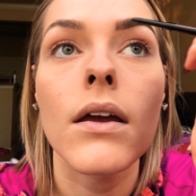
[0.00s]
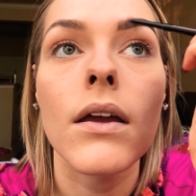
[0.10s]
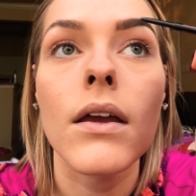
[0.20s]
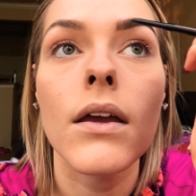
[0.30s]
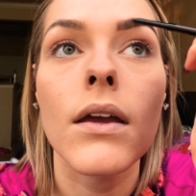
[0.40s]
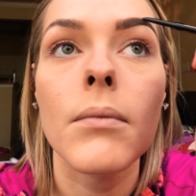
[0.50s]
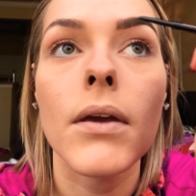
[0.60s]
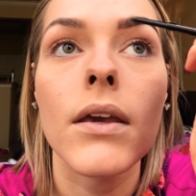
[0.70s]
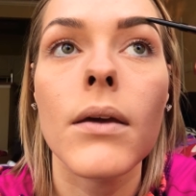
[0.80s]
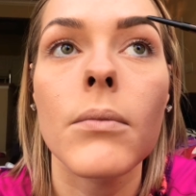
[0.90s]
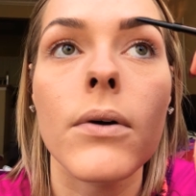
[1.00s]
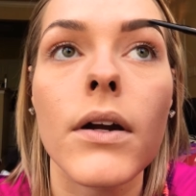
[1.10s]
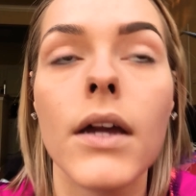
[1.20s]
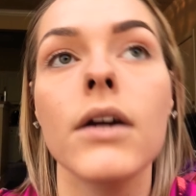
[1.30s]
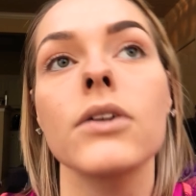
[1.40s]
And making more
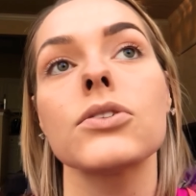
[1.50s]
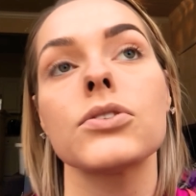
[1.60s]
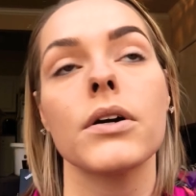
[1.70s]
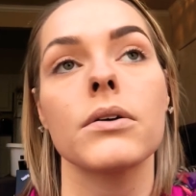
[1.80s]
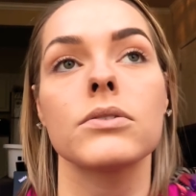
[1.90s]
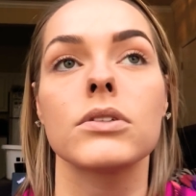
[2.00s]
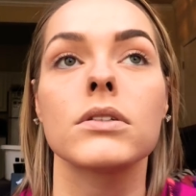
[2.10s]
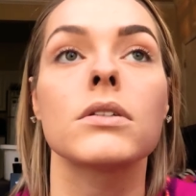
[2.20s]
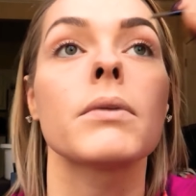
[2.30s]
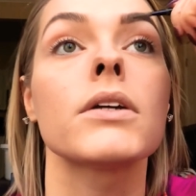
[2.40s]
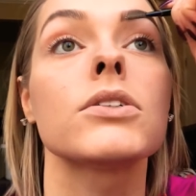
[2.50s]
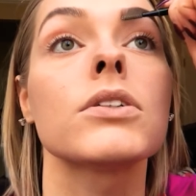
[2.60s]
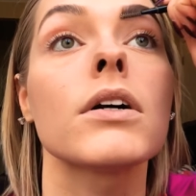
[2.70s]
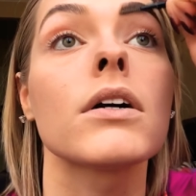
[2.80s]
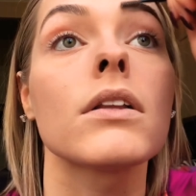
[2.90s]
hair strokes just to make
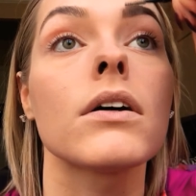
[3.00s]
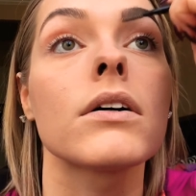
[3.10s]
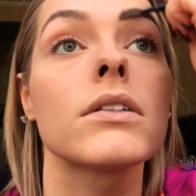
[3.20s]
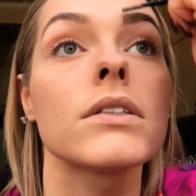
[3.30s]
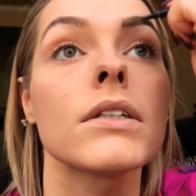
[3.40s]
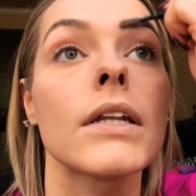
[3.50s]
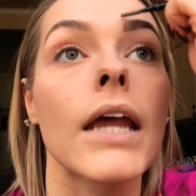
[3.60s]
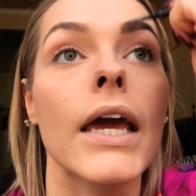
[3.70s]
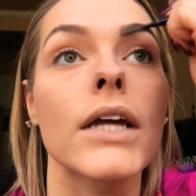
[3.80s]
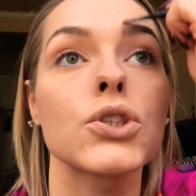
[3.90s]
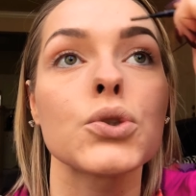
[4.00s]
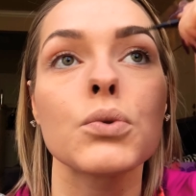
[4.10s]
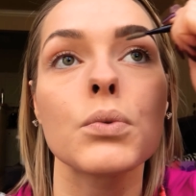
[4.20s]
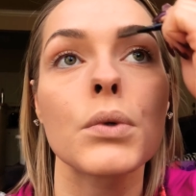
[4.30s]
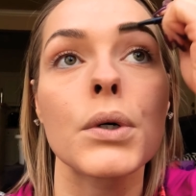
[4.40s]
sure it looks
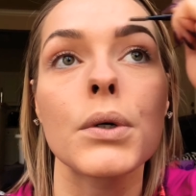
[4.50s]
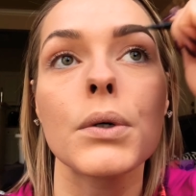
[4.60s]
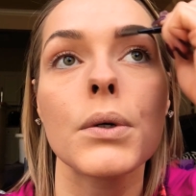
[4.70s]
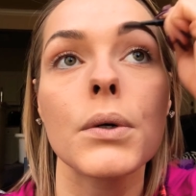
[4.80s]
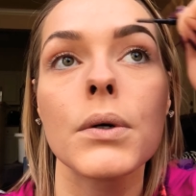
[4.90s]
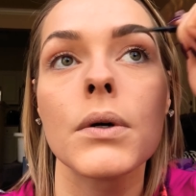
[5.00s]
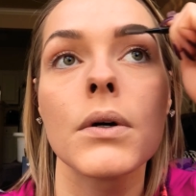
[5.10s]
natural.